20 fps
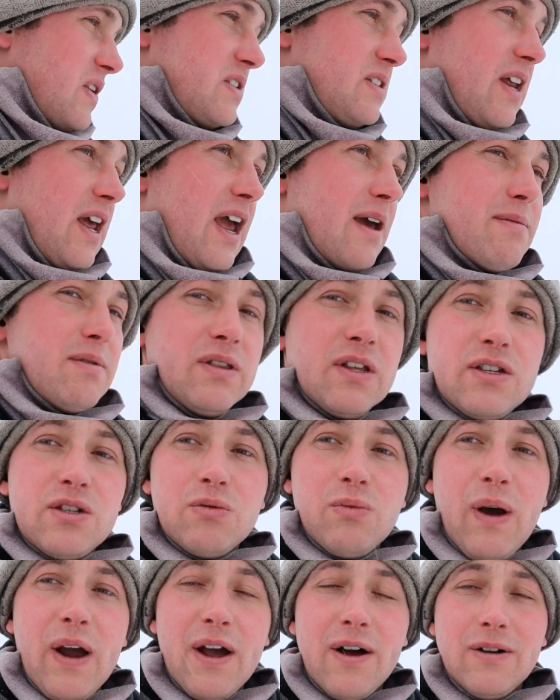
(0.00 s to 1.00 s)
this dam and this
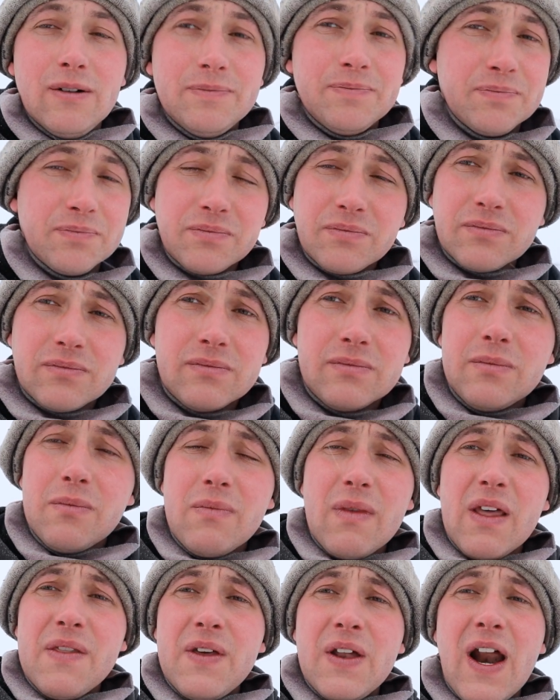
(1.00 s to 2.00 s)
swale
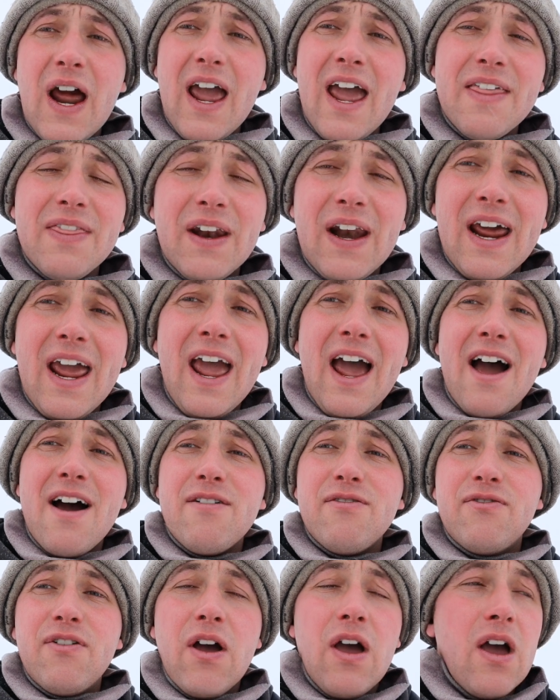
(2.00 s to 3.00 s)
than I than I
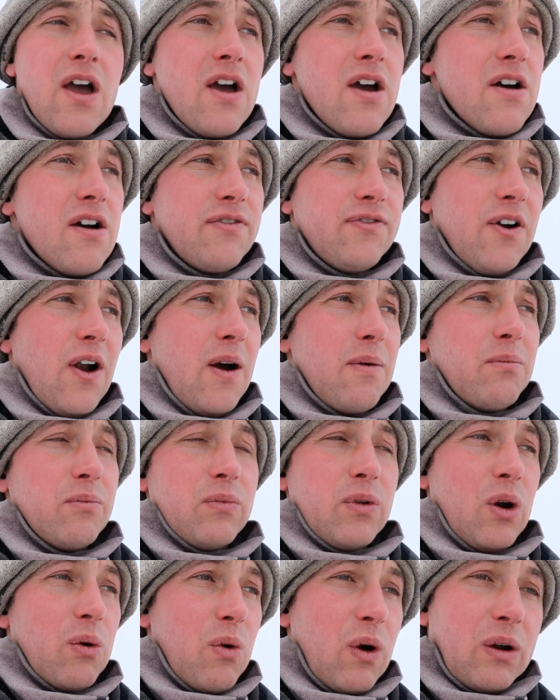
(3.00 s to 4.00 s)
have from
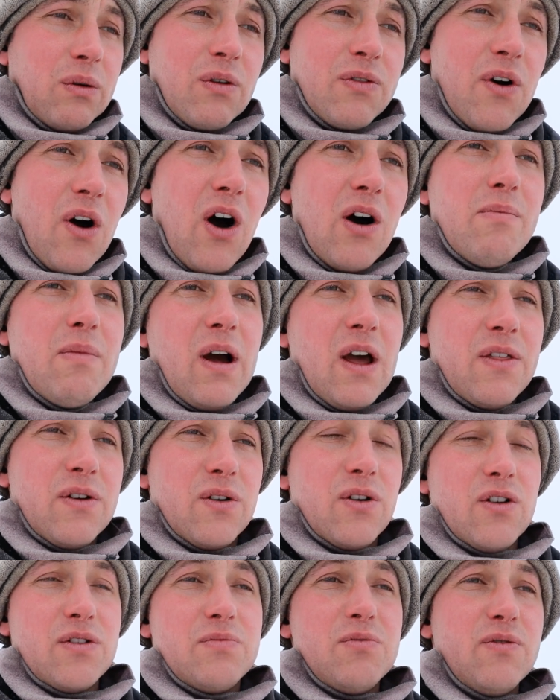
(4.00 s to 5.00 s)
you know working with all my other
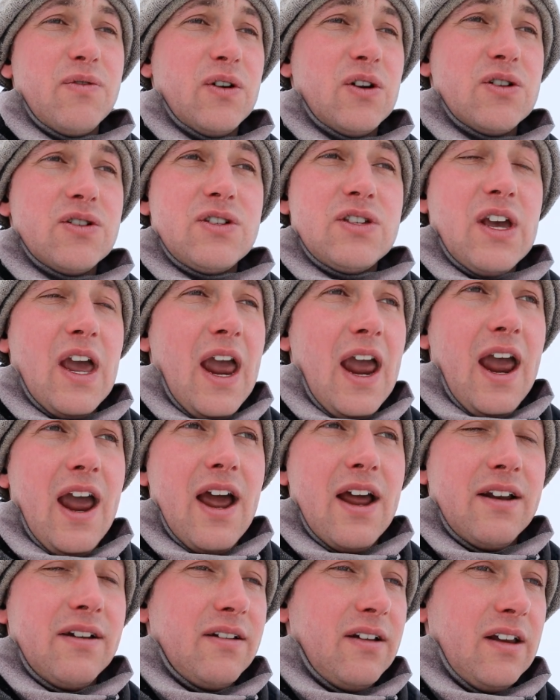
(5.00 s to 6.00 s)
earth movers
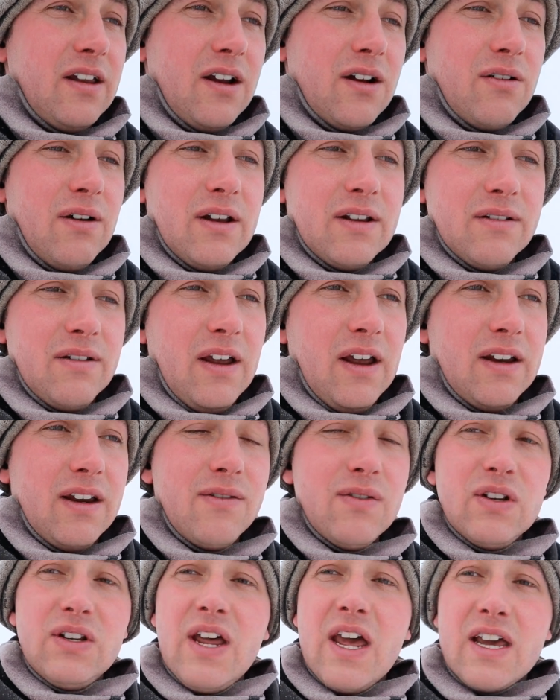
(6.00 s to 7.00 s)
and you know and and
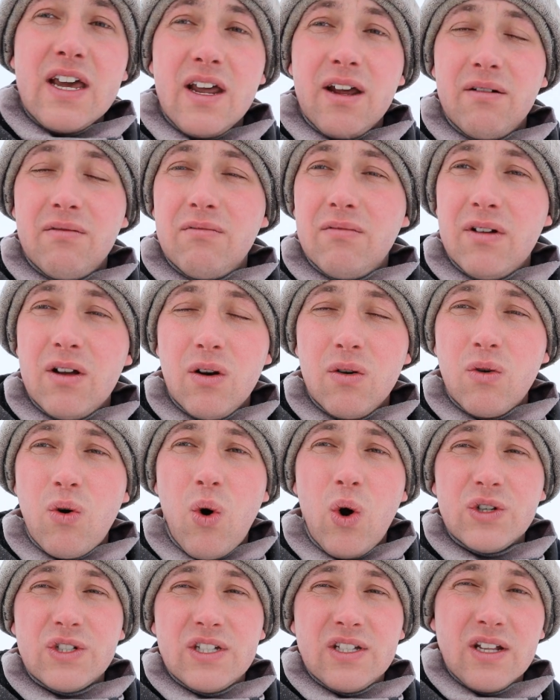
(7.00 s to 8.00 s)
even taking know,
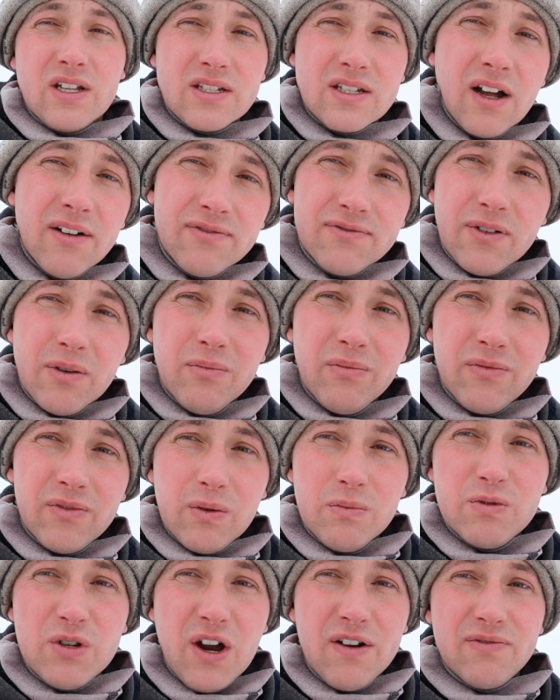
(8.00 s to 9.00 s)
courses and stuff from,
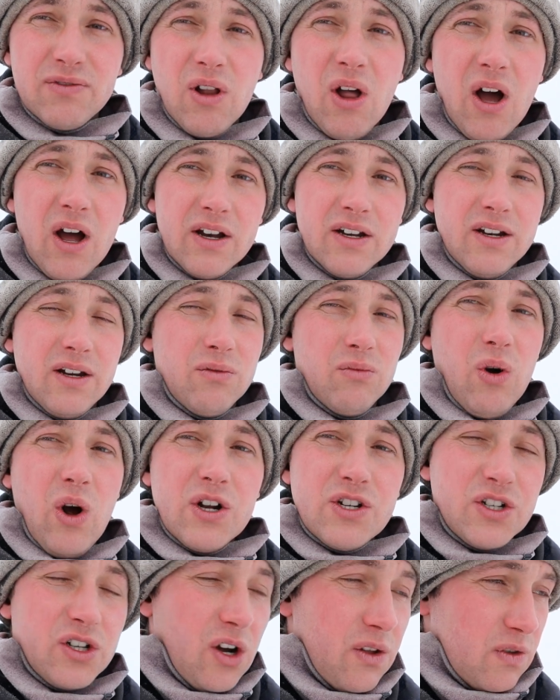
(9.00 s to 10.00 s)
from Geoff Lawton and
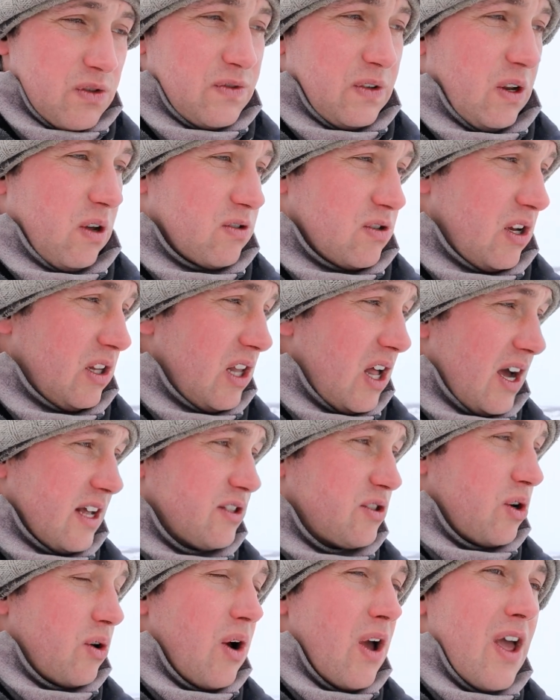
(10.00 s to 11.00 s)
watching all those videos
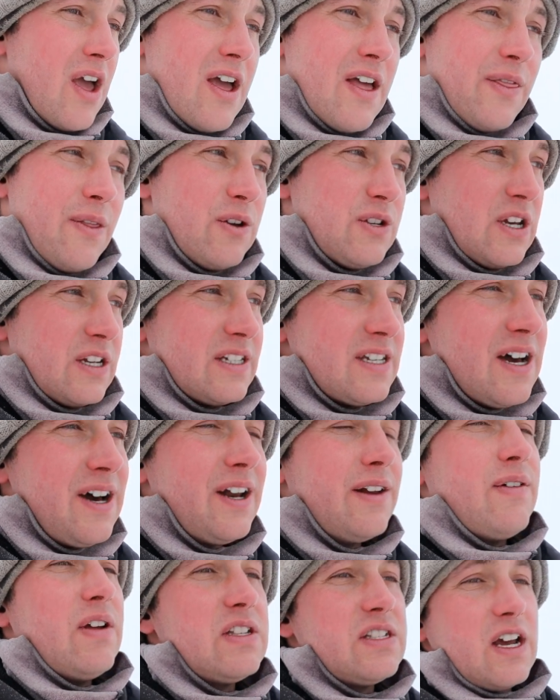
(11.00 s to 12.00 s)
online. So there's a
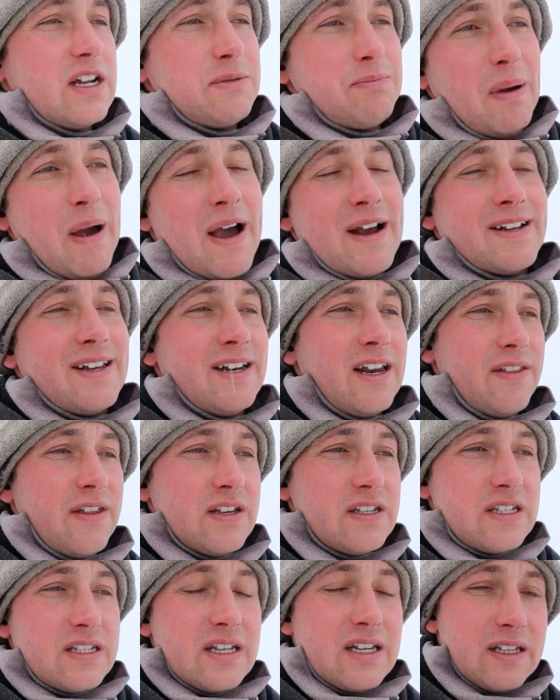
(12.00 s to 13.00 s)
ton of insights packed into
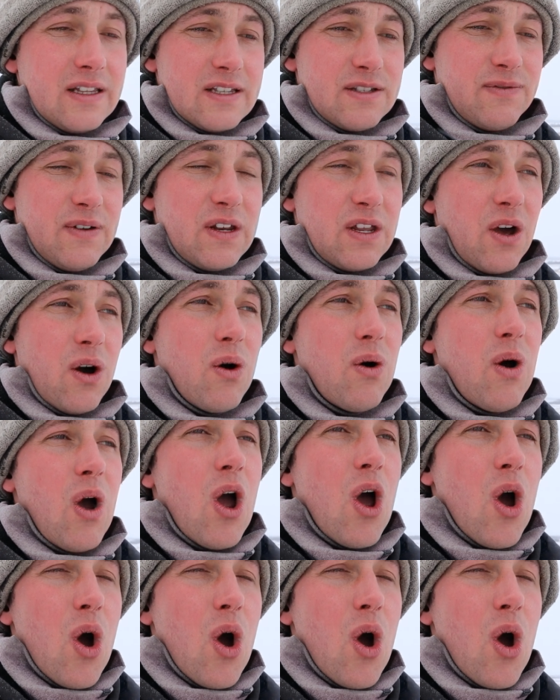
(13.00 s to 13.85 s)
this in this video.